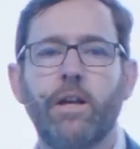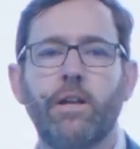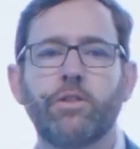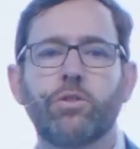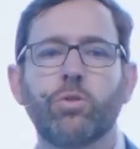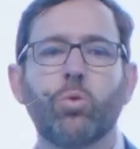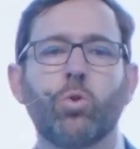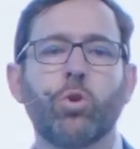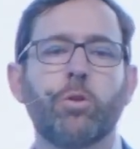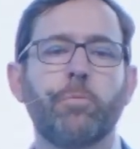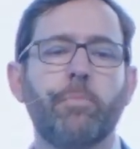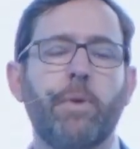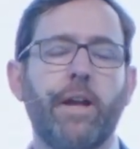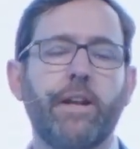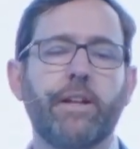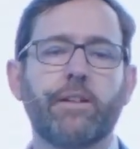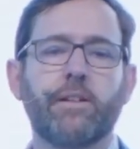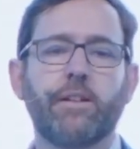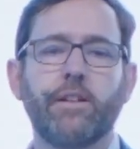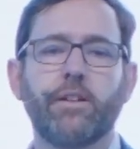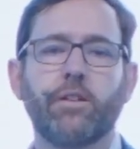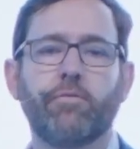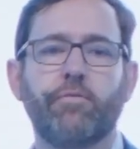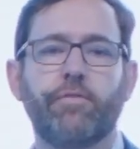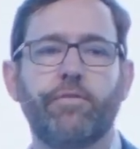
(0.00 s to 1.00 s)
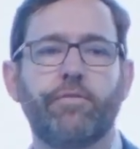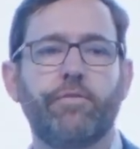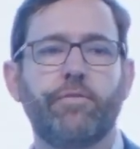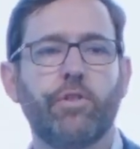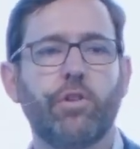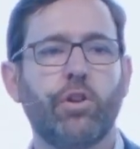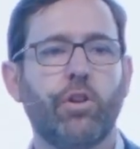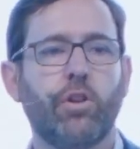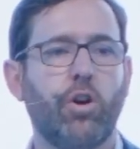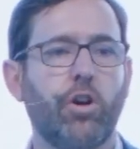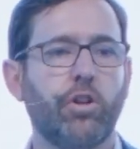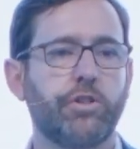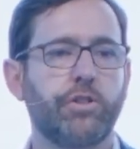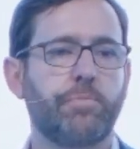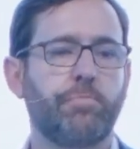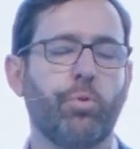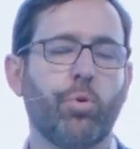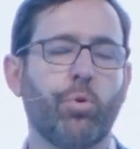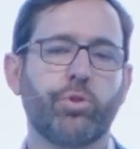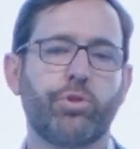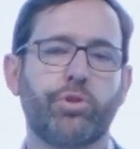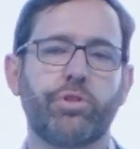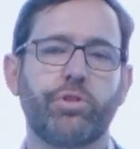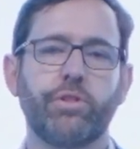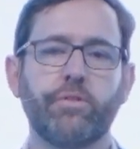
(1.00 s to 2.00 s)
So automatically a large
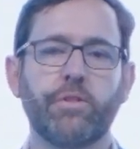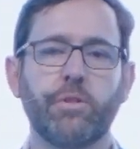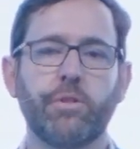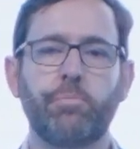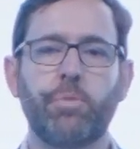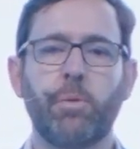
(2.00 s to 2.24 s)
portion of the